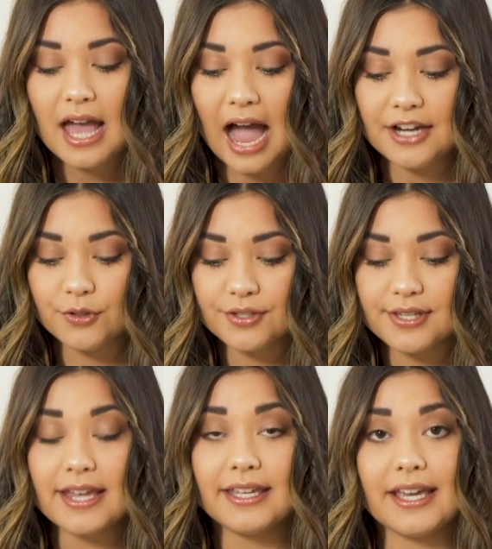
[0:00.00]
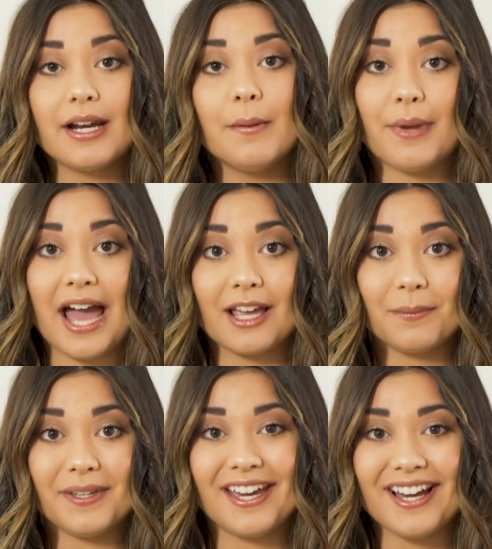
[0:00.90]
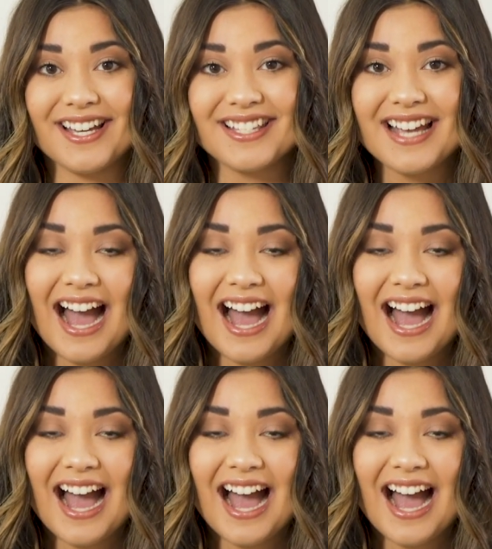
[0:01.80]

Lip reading: I do say get a bag because